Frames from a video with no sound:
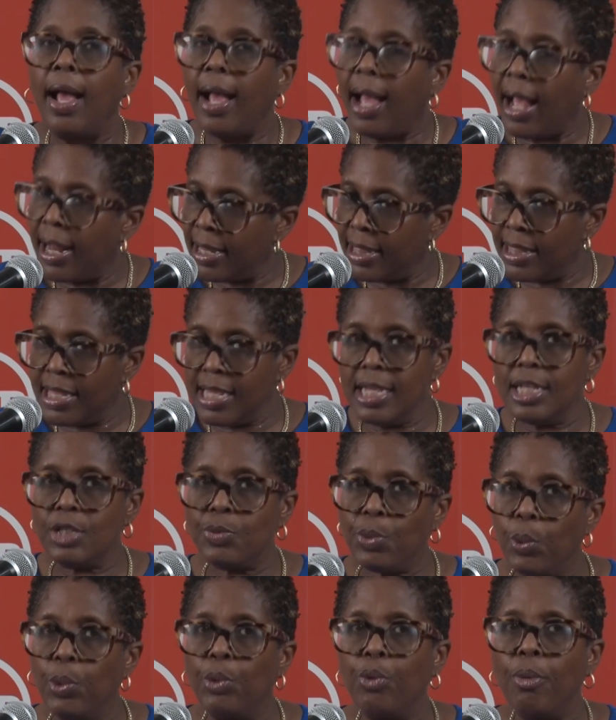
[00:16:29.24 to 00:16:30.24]
And these,
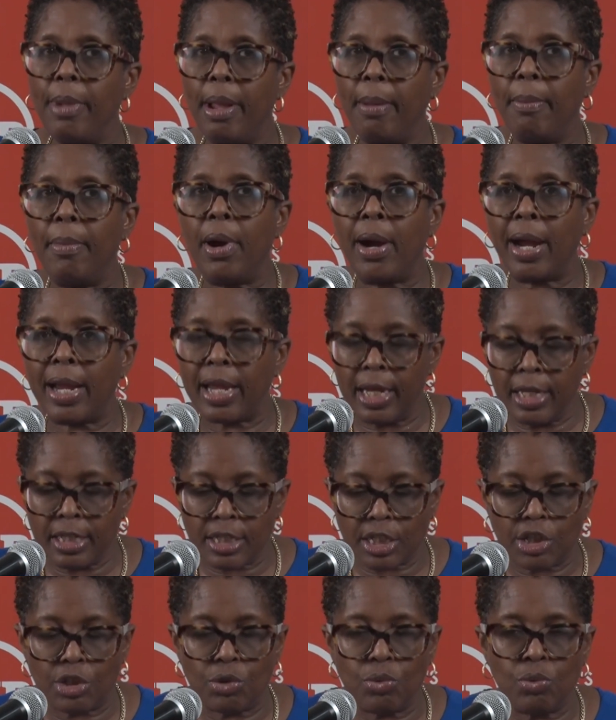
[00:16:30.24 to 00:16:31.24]
we would remember, are
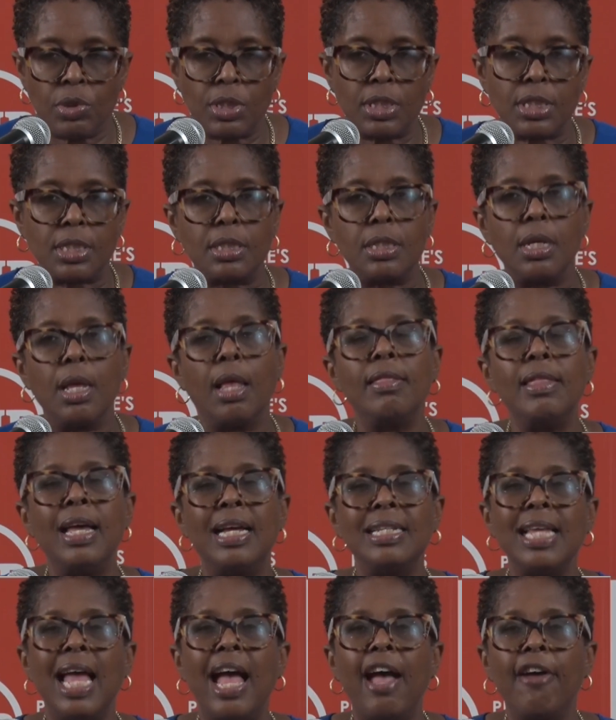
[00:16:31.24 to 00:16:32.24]
institutes
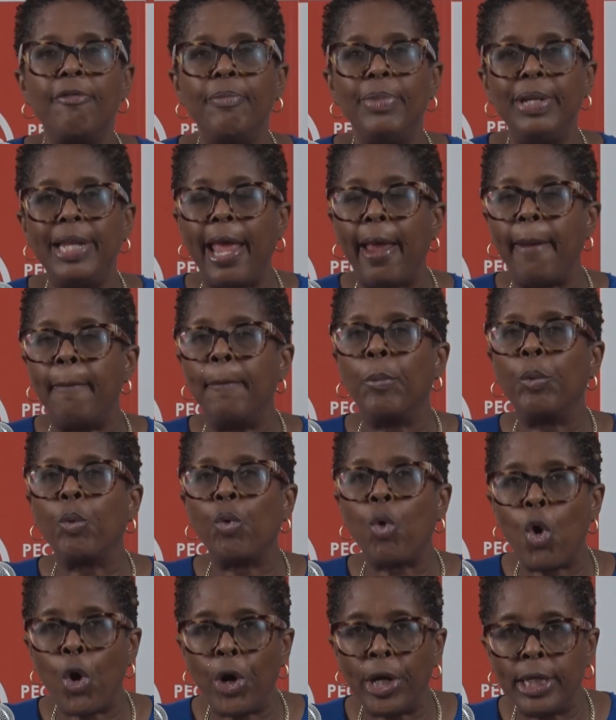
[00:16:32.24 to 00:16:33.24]
that have been
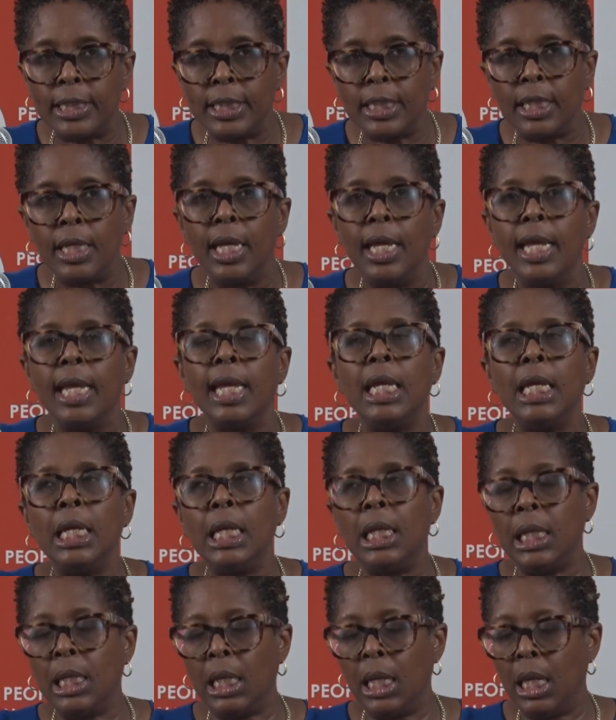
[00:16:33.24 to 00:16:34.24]
embroiled
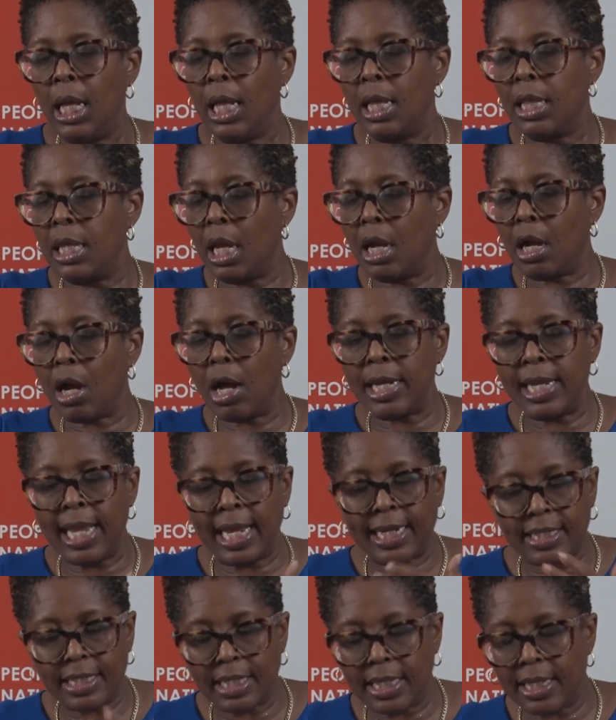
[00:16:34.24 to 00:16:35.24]
in the
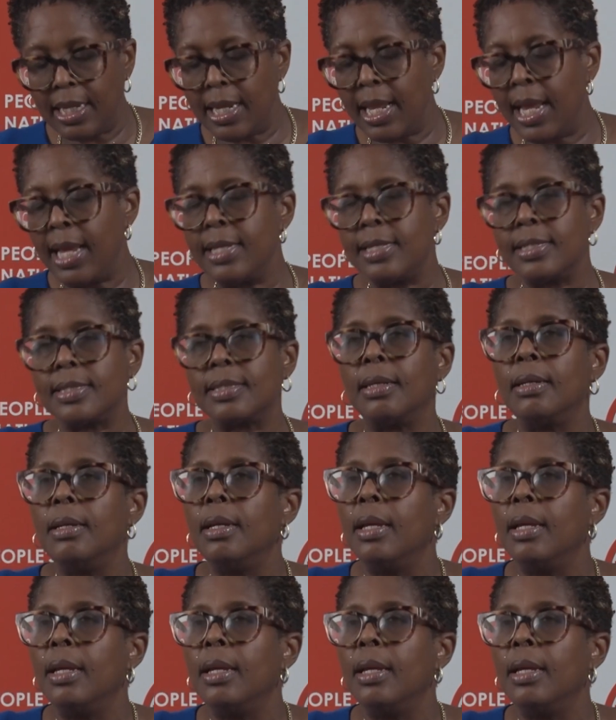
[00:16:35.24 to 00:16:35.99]
connectedness,